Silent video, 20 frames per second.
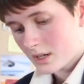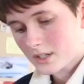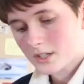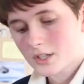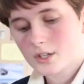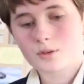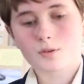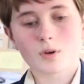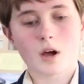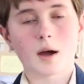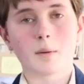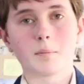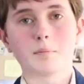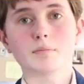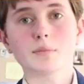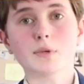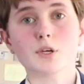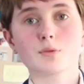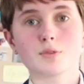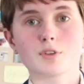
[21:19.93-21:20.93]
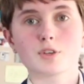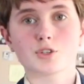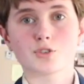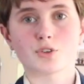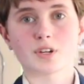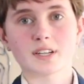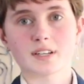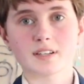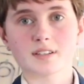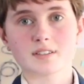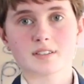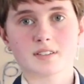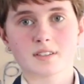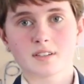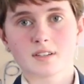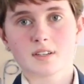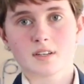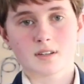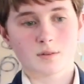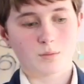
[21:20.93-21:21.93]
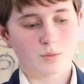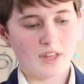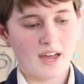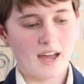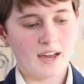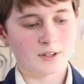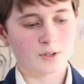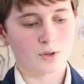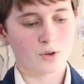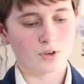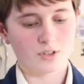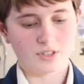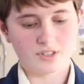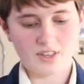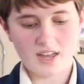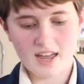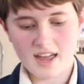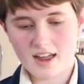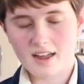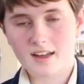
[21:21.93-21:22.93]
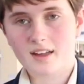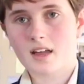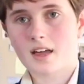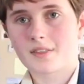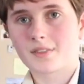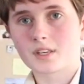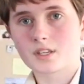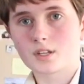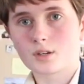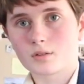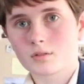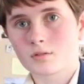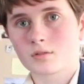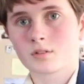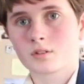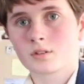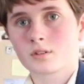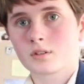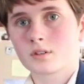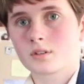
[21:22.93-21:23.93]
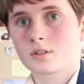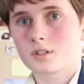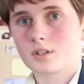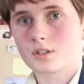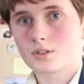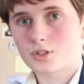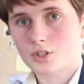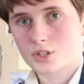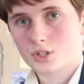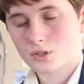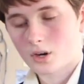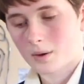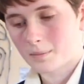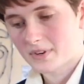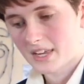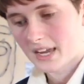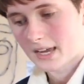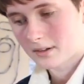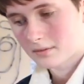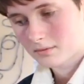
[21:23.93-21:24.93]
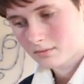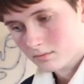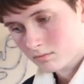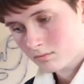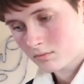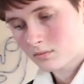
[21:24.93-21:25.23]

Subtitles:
you mute the strings, the hand across there, and then you just strum down.